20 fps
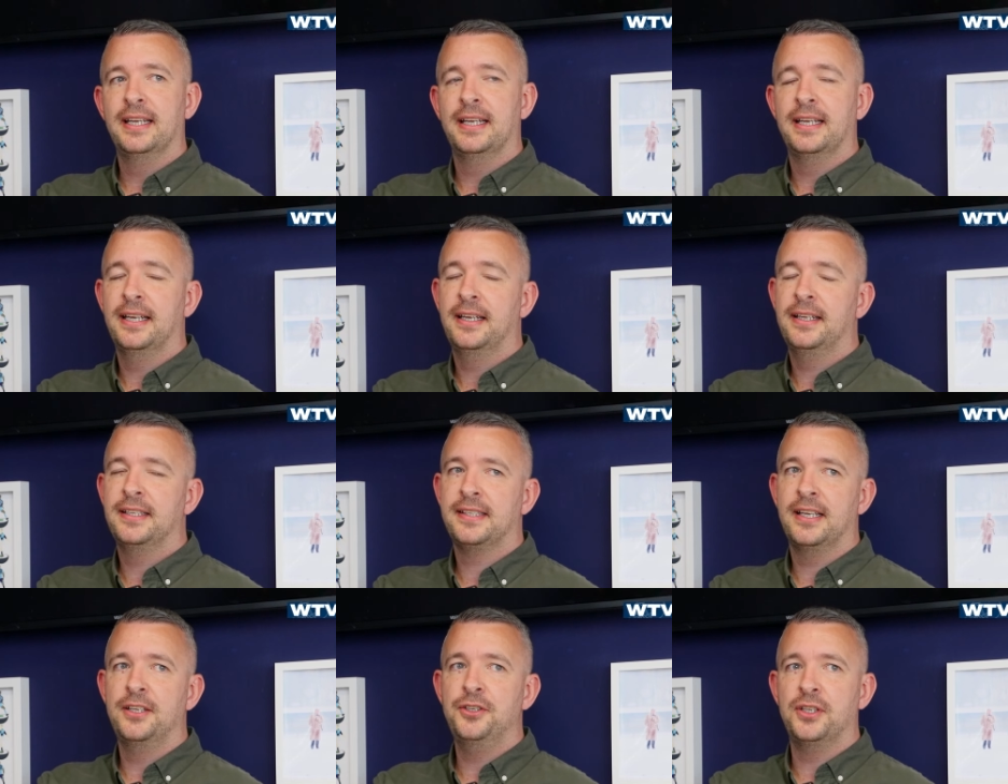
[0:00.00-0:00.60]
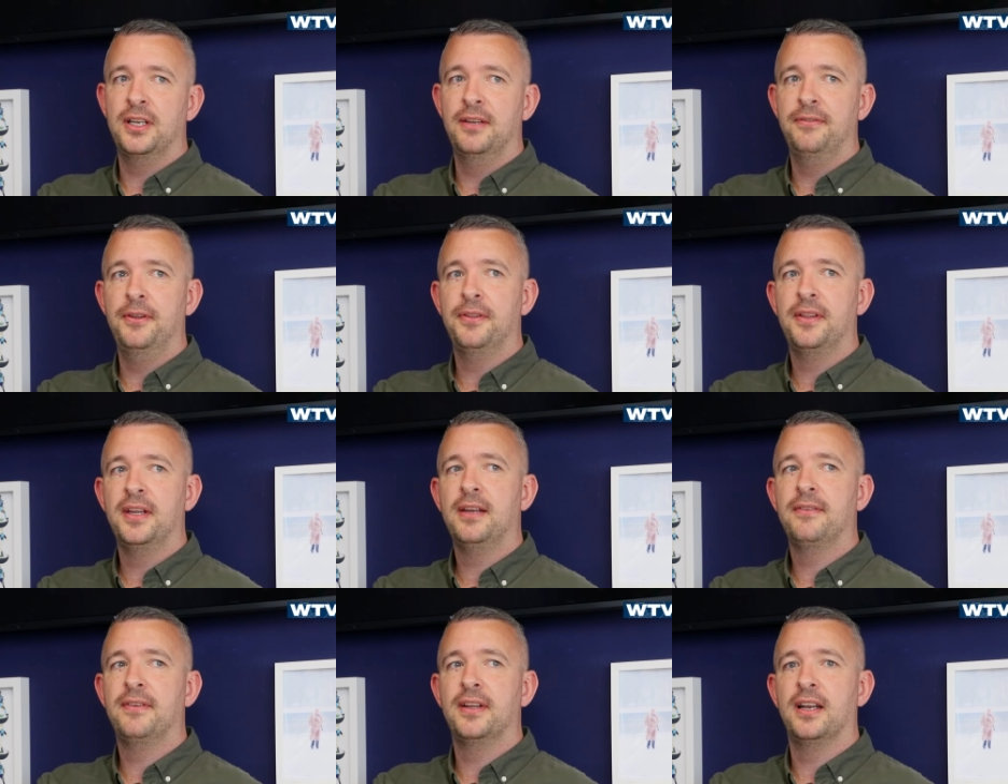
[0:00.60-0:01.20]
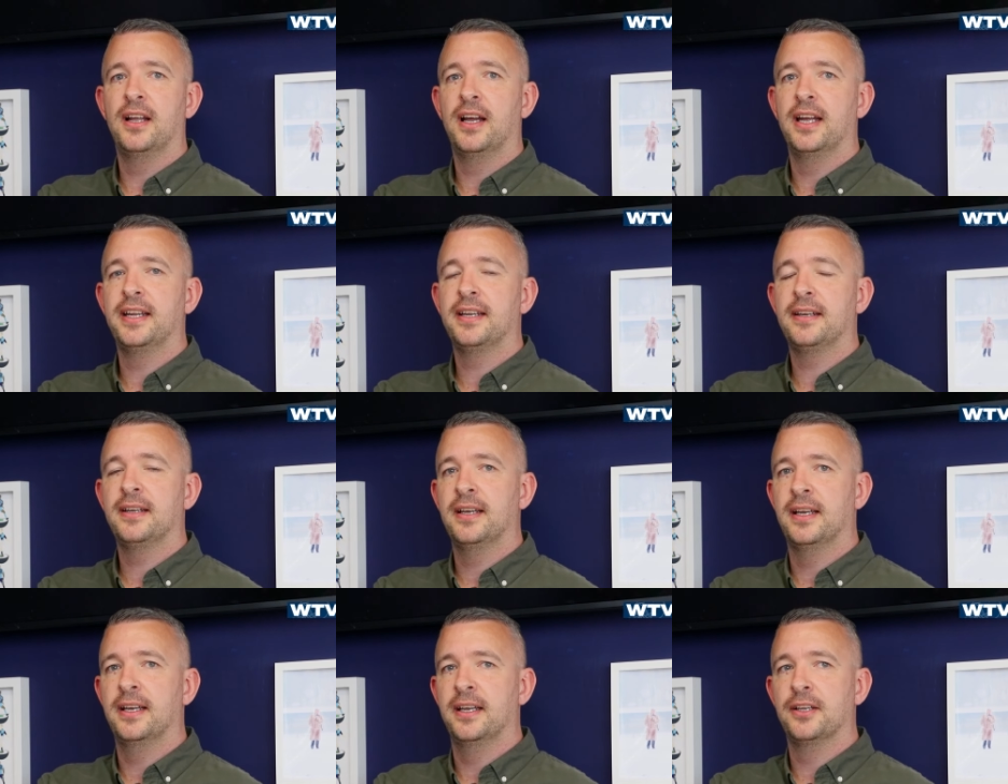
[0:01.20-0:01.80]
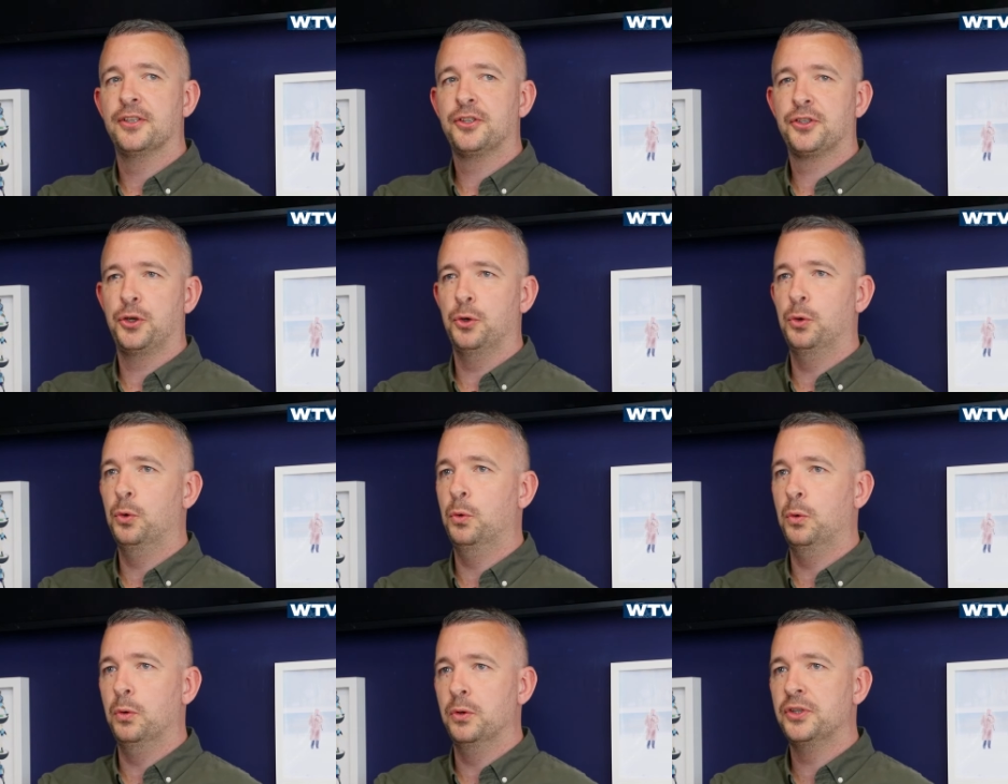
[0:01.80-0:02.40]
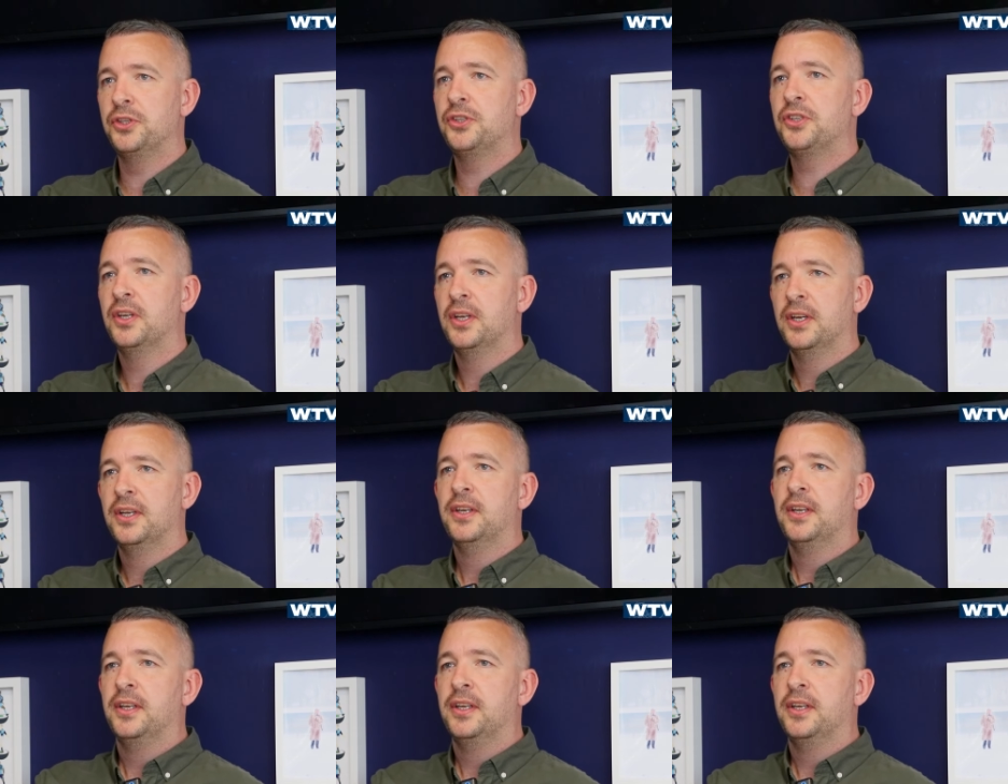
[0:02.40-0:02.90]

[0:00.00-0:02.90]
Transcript: essentially, if you think of it like uh, schools,